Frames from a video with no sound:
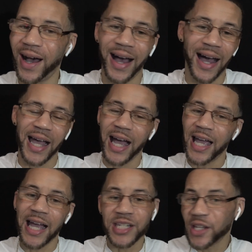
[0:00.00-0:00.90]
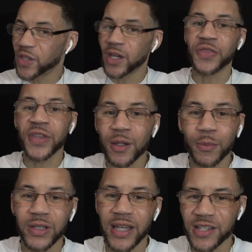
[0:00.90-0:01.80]
I did the
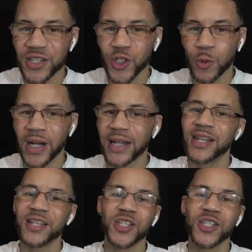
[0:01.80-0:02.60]
unthinkable, ladies and gentlemen. I did